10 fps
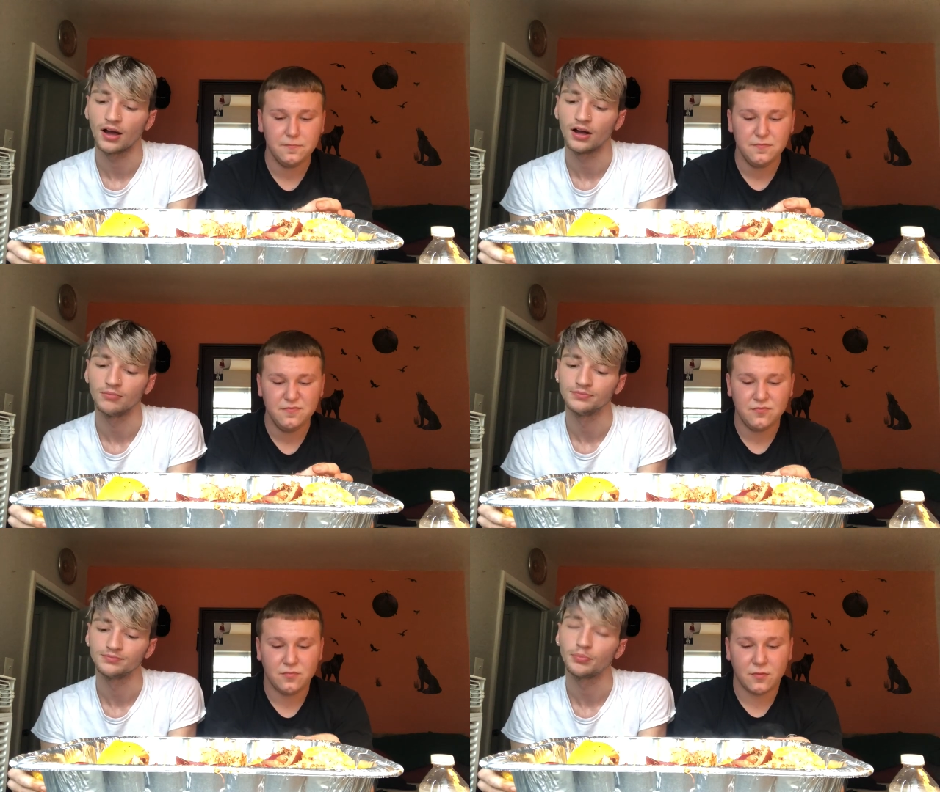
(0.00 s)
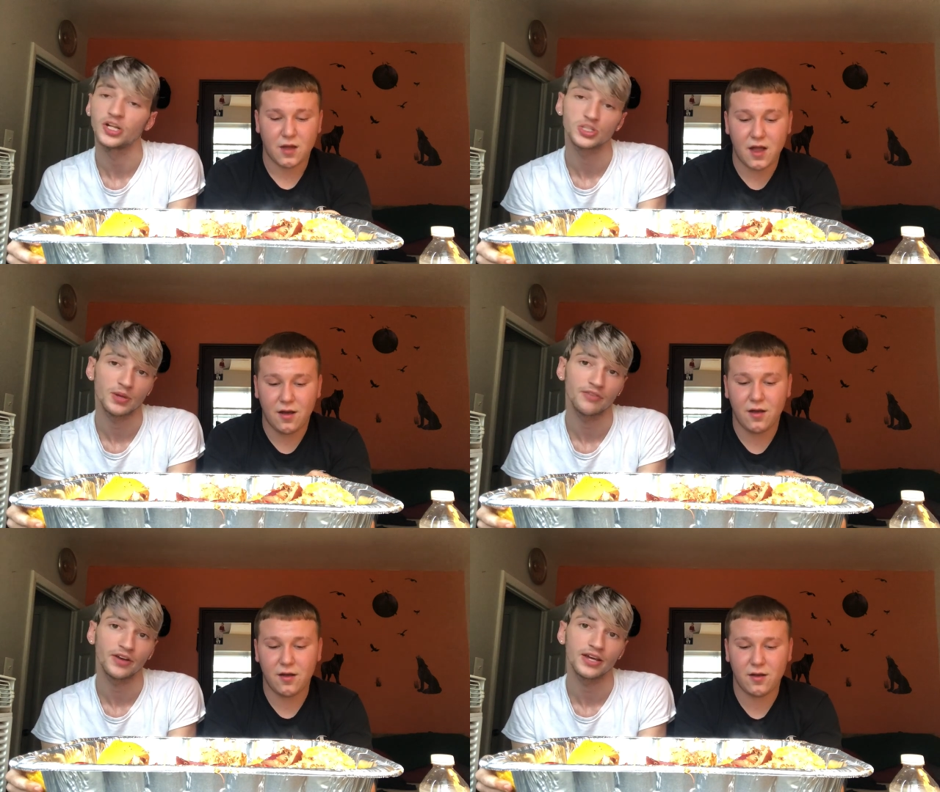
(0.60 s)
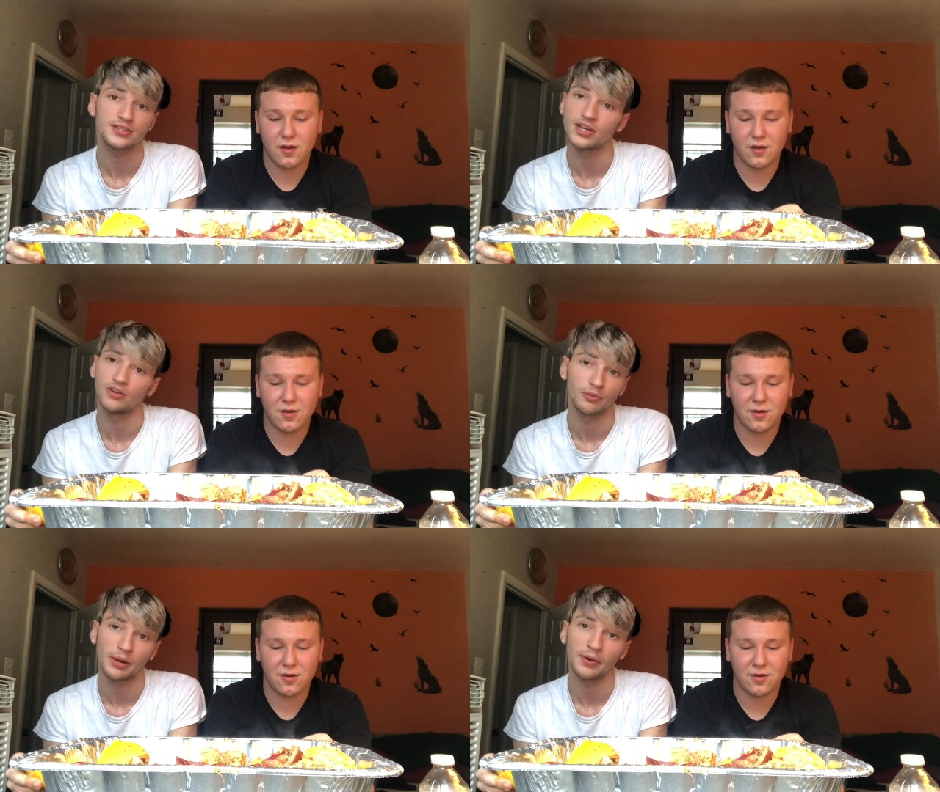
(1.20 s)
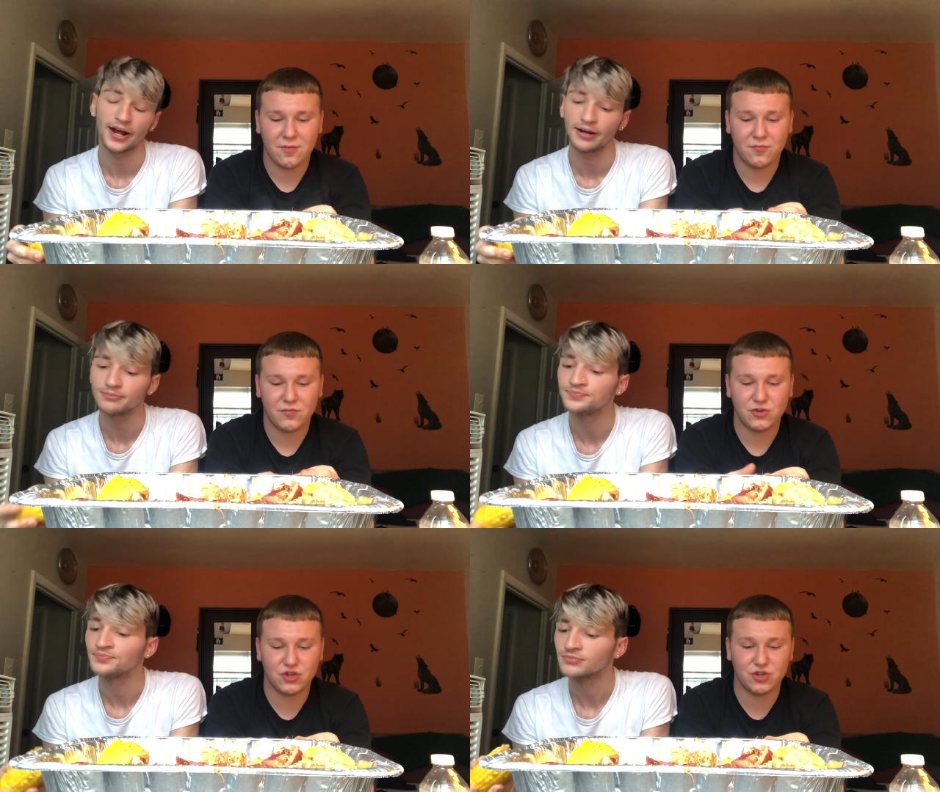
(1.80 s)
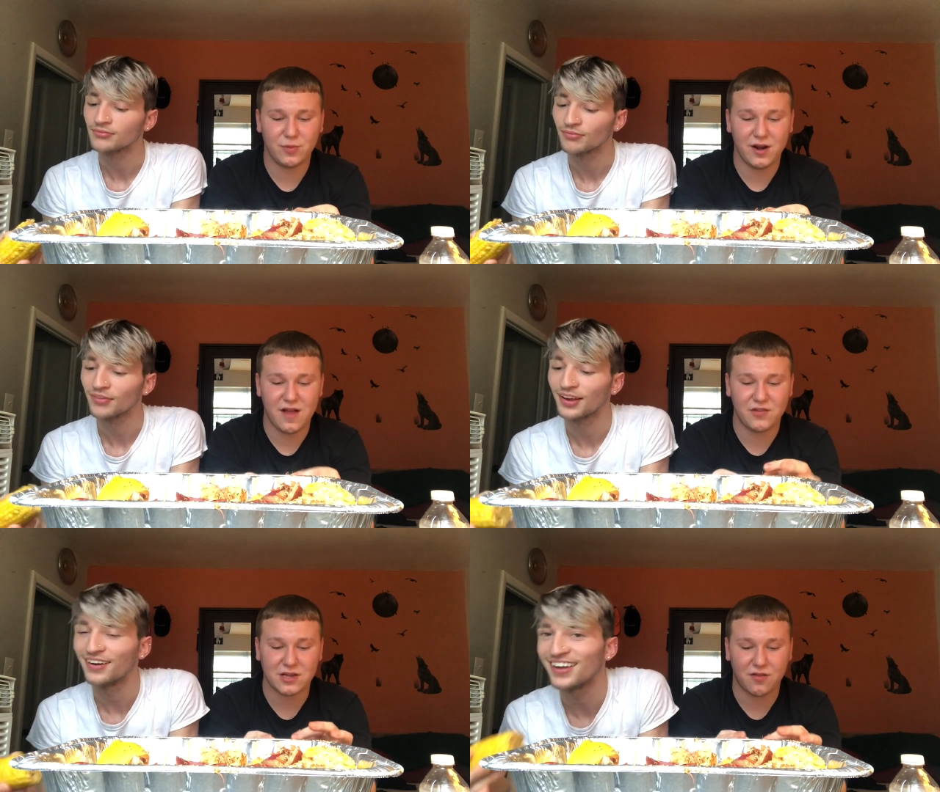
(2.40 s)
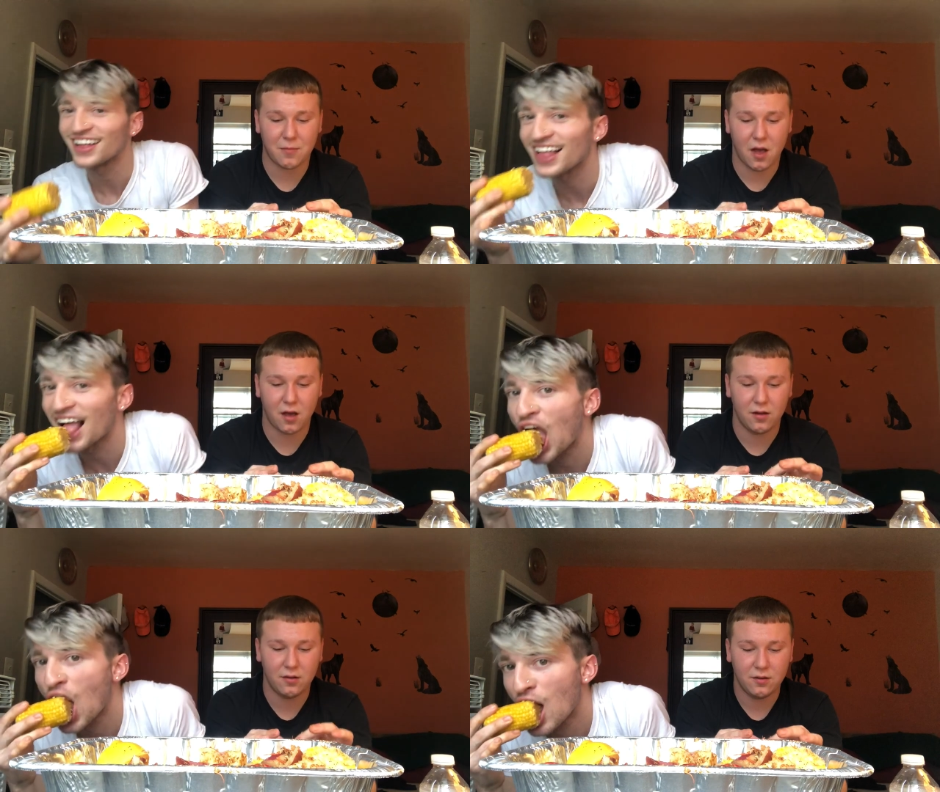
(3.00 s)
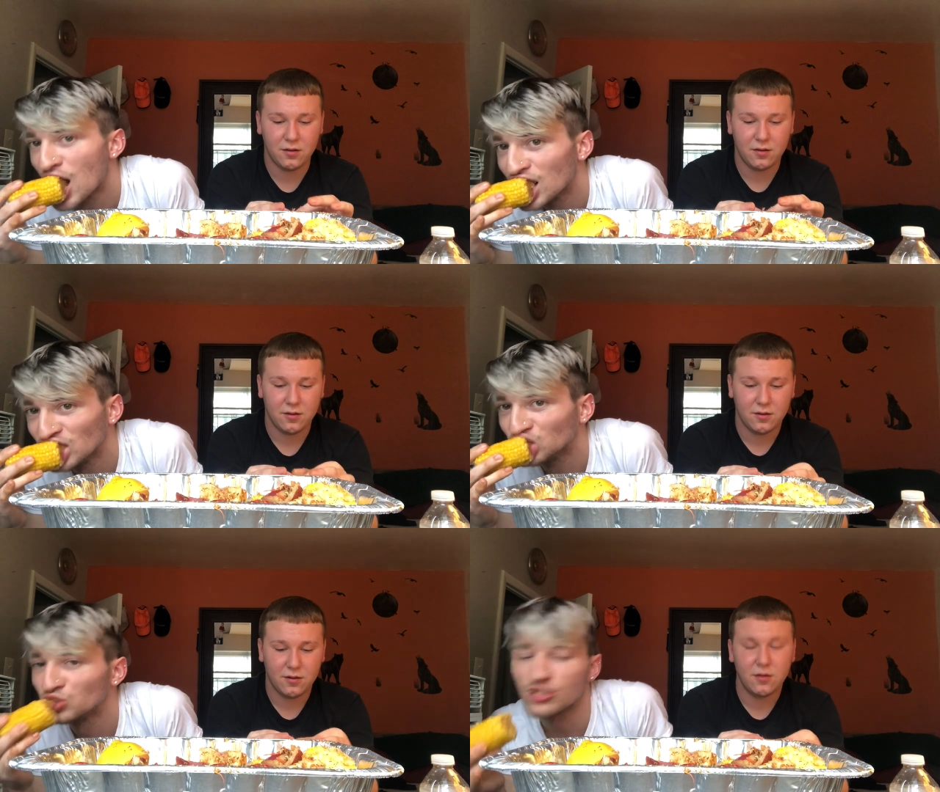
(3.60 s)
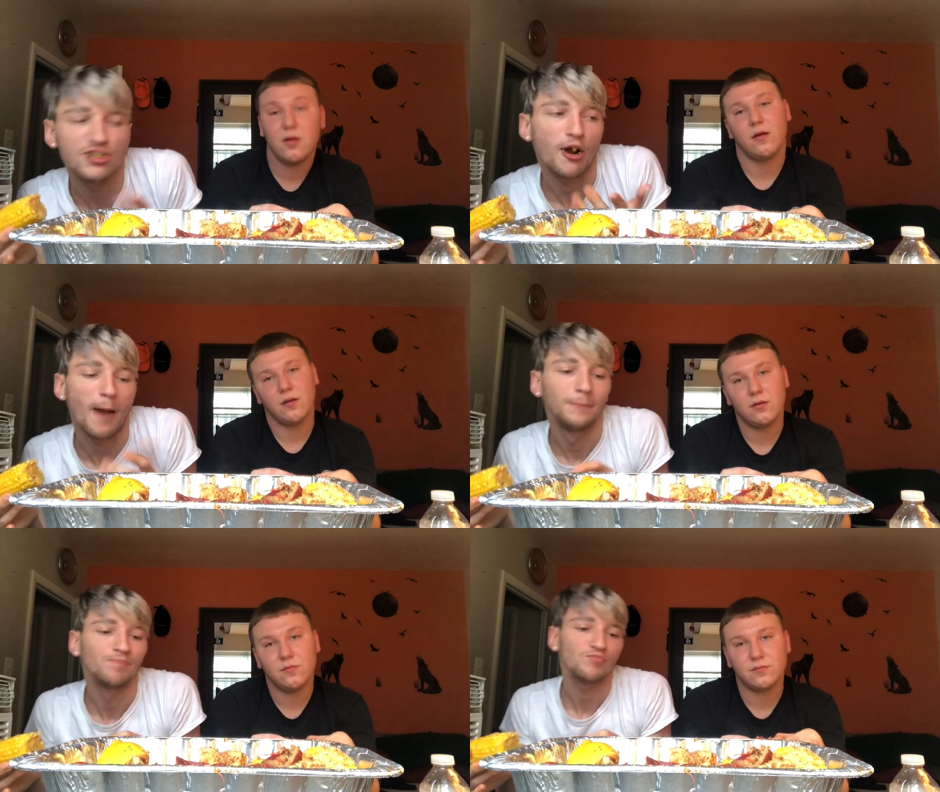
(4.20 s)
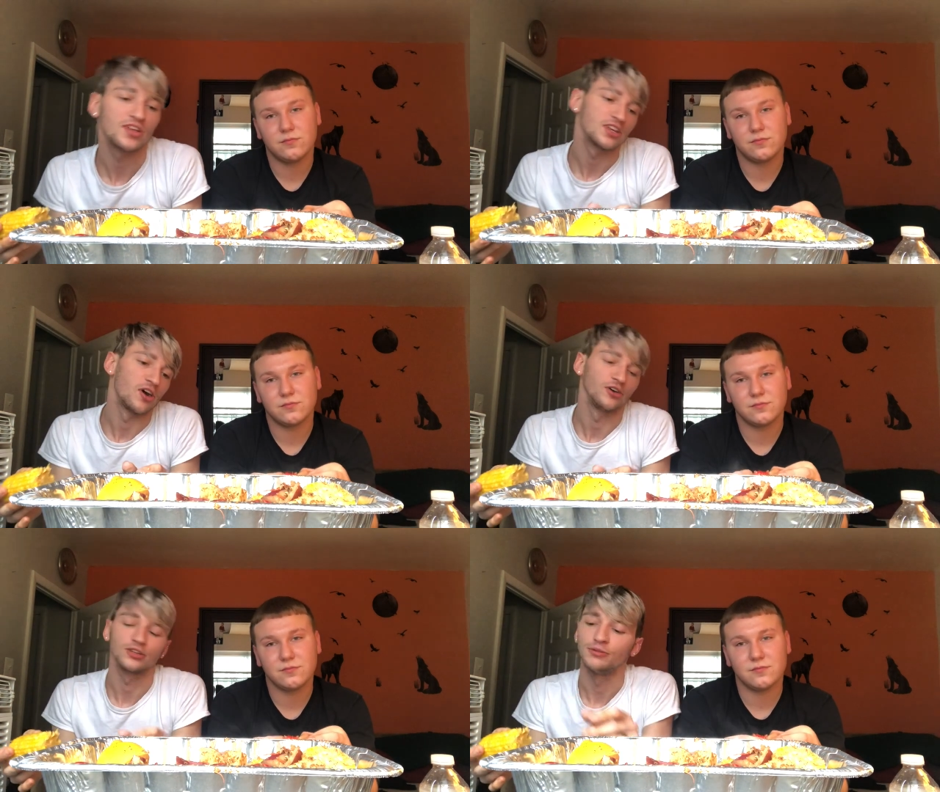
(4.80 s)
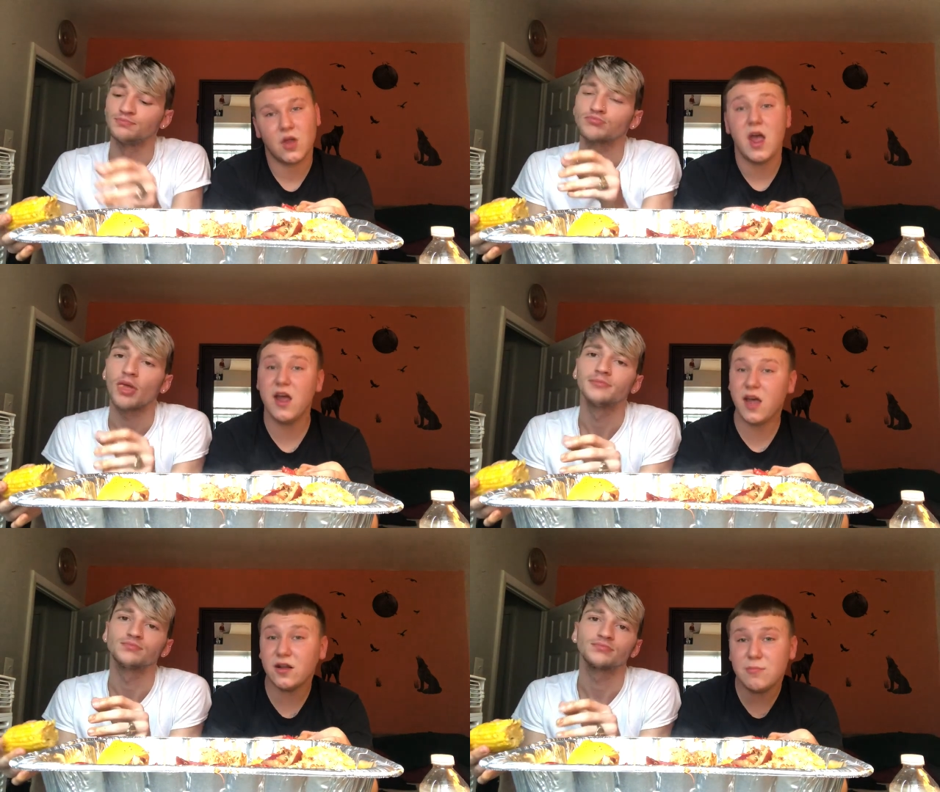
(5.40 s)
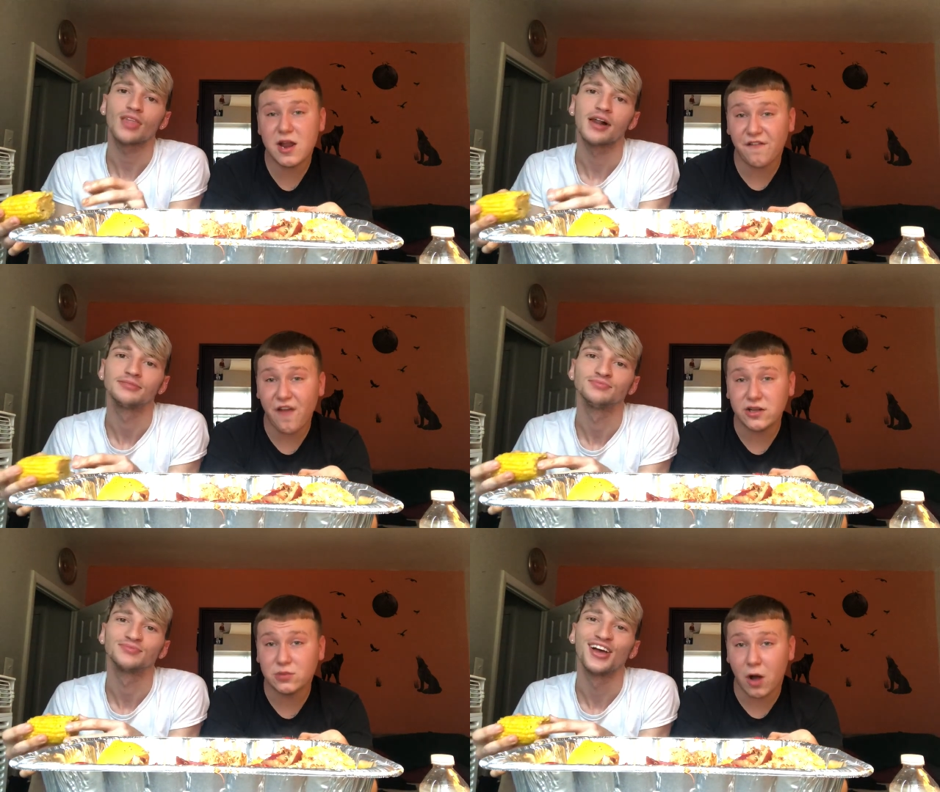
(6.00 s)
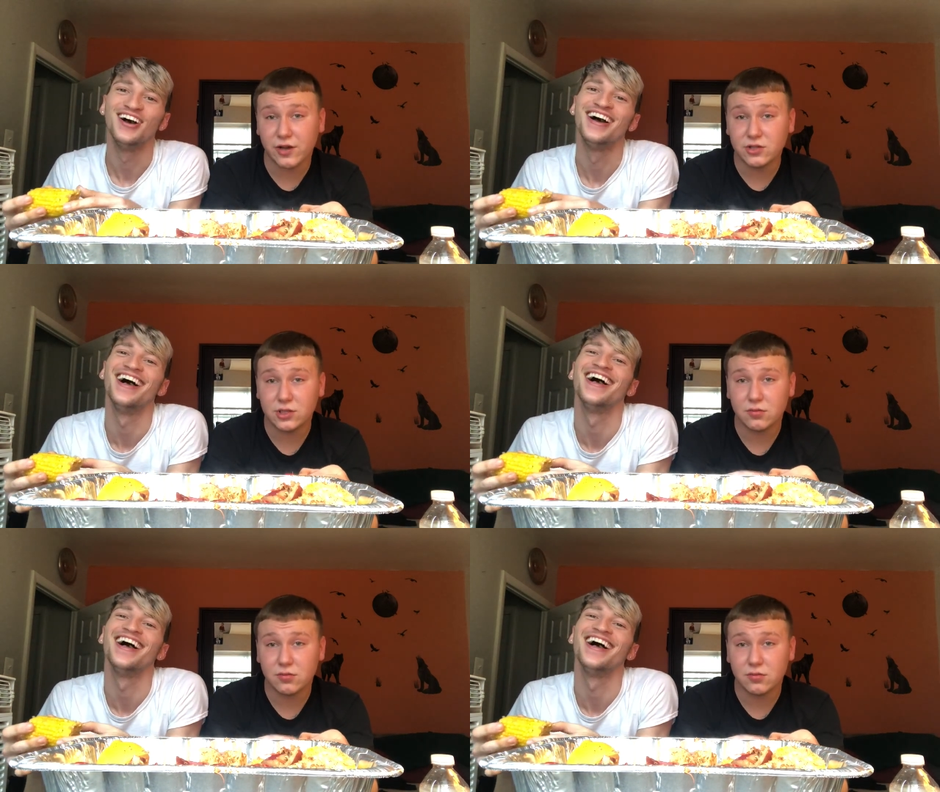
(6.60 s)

Speaker 1: Um, punched me in the face. He don't remember that. Shh, we didn't have to tell them that. It's okay. It didn't hurt though.
Speaker 2: He kicked me in the face once,